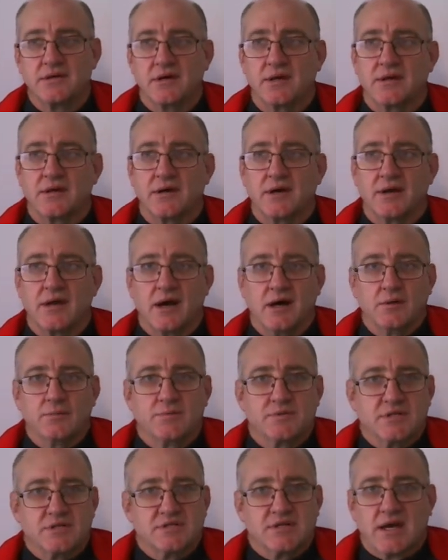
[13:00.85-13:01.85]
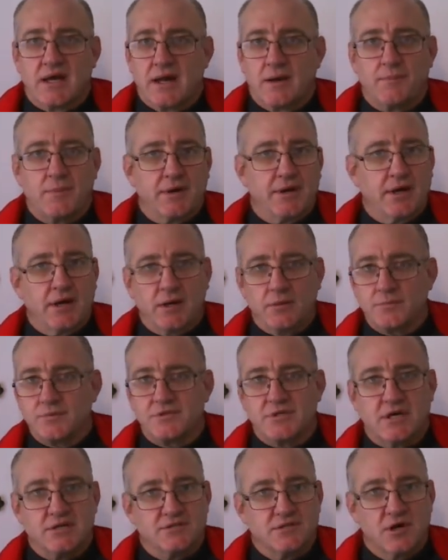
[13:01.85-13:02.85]
It helps us get up. It helps
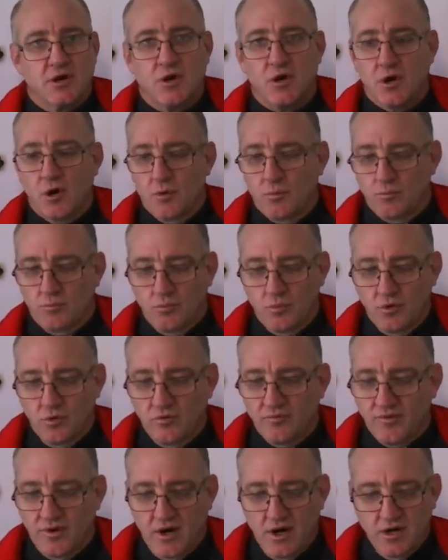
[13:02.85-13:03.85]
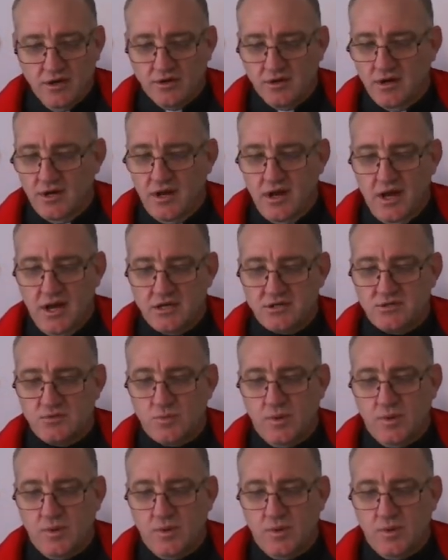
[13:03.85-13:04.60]
us move on as